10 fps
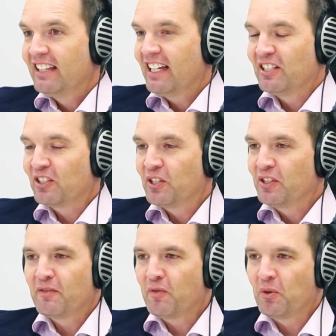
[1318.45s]
They just
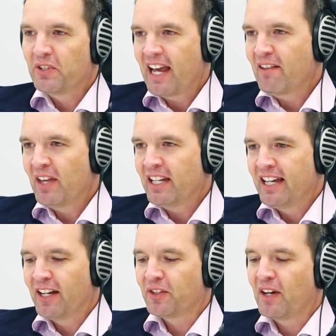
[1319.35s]
couldn't afford to have that
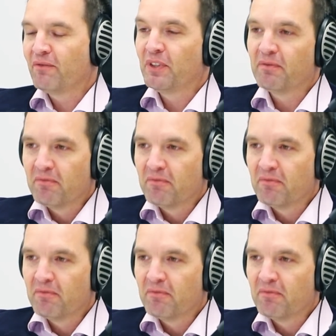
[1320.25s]
downtime for